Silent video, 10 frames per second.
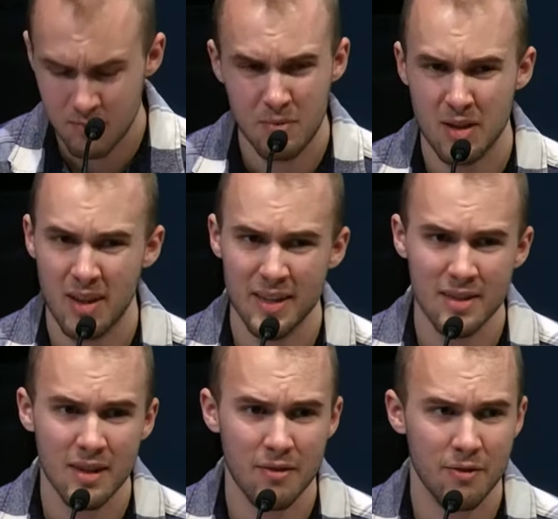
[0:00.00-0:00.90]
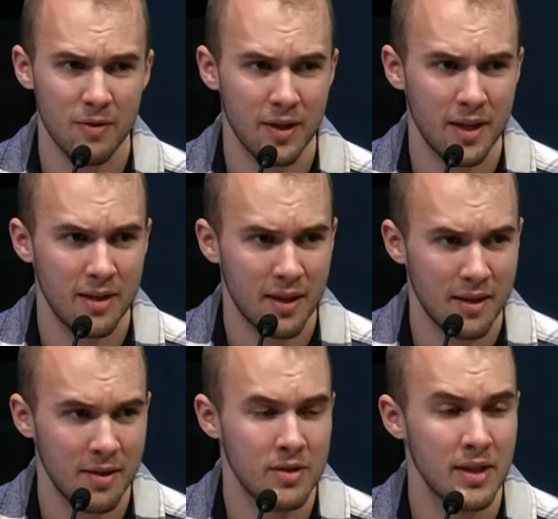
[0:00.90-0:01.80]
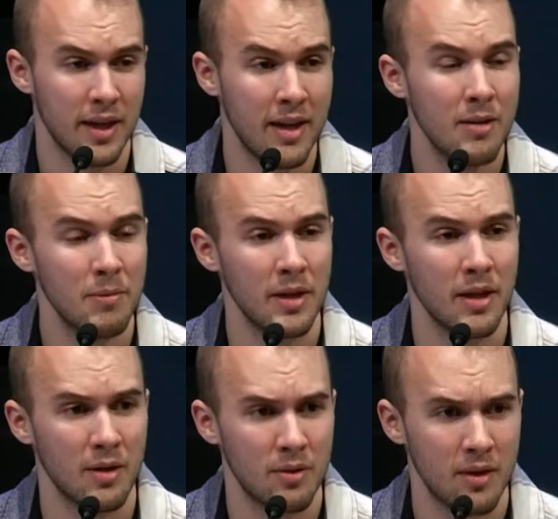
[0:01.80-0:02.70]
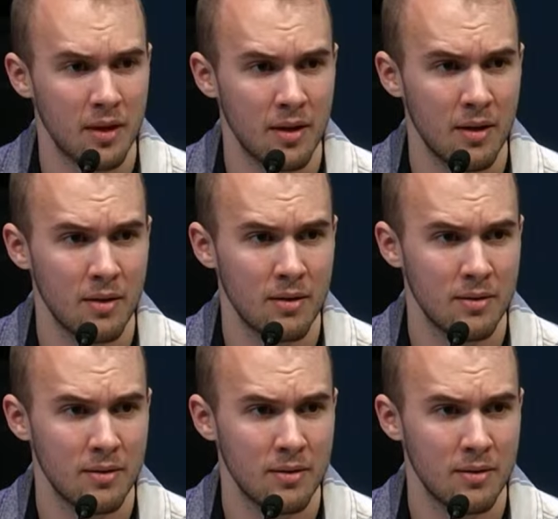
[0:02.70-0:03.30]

But let's not forget that there's an enemy out there.